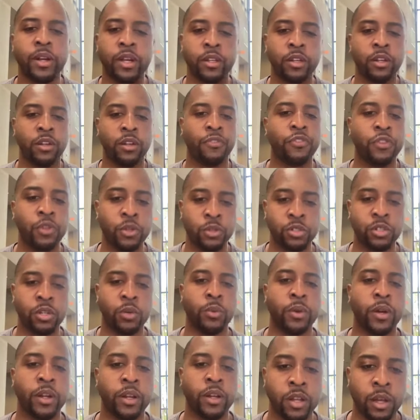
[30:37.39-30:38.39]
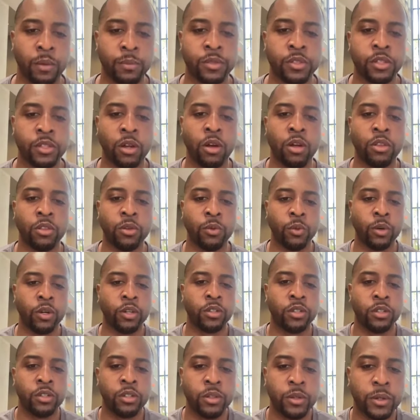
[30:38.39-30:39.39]
in the future when it comes to all the work
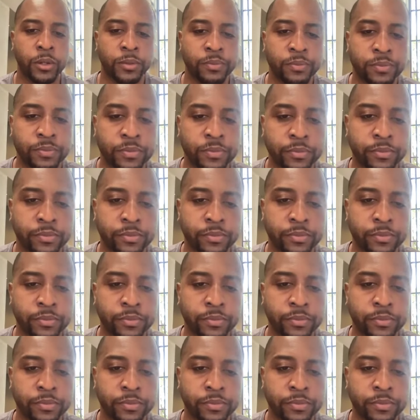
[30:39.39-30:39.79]
you're doing?